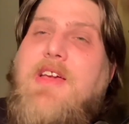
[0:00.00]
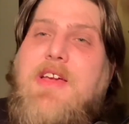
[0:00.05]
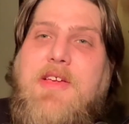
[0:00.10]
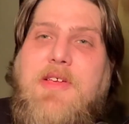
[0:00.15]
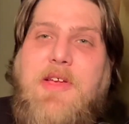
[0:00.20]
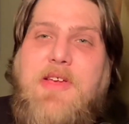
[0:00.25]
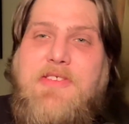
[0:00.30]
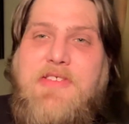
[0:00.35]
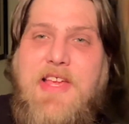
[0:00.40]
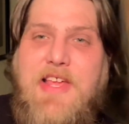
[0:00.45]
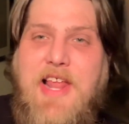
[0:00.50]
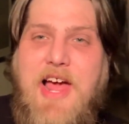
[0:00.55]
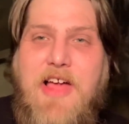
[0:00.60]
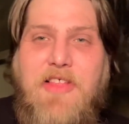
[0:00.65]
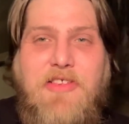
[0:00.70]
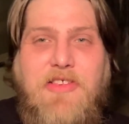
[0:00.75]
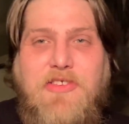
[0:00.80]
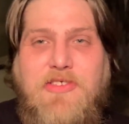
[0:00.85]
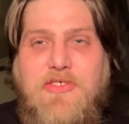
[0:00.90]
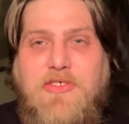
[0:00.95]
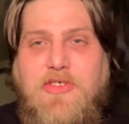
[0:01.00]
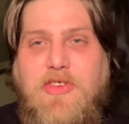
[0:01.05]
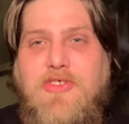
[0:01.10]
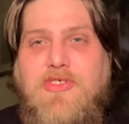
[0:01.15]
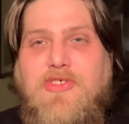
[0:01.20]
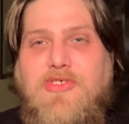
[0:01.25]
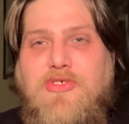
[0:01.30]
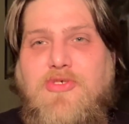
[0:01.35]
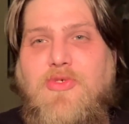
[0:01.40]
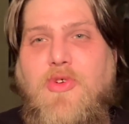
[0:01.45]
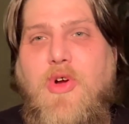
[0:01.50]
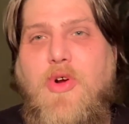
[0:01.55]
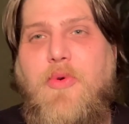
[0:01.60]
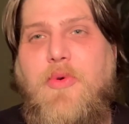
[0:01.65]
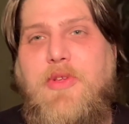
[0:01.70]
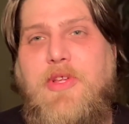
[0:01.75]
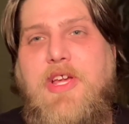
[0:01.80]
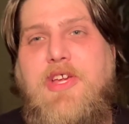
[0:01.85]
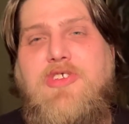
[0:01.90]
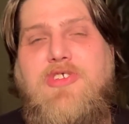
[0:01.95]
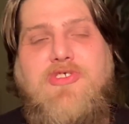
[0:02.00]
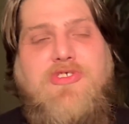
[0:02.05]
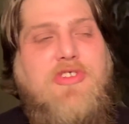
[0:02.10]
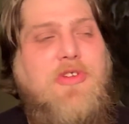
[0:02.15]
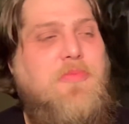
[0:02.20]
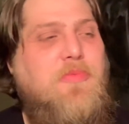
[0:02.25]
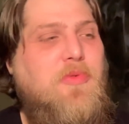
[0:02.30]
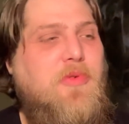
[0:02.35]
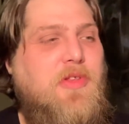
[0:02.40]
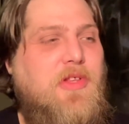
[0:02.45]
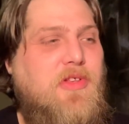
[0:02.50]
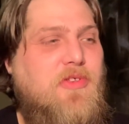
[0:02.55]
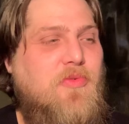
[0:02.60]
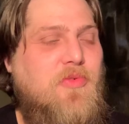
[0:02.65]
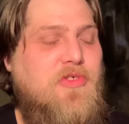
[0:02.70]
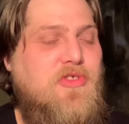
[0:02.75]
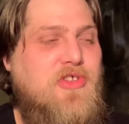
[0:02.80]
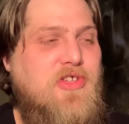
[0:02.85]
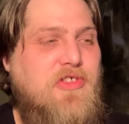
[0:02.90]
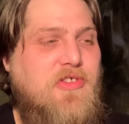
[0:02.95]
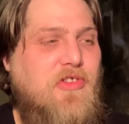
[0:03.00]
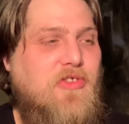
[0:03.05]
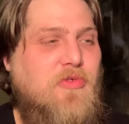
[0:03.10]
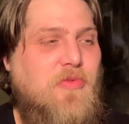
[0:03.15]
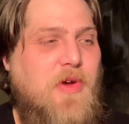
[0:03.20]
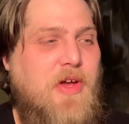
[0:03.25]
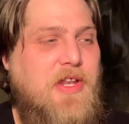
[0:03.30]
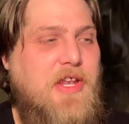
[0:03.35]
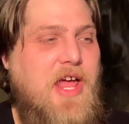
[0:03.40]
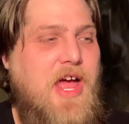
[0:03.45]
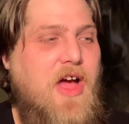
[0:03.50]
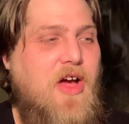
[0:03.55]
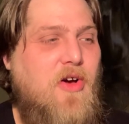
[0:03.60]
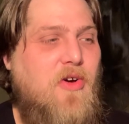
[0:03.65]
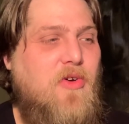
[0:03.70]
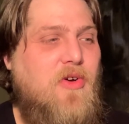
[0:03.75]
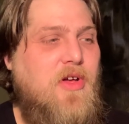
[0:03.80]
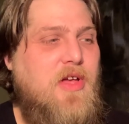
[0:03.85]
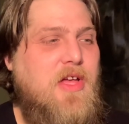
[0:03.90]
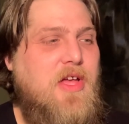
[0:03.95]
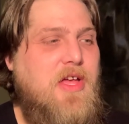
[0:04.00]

because they had had this, such a strong relationship with, with Jesus right now.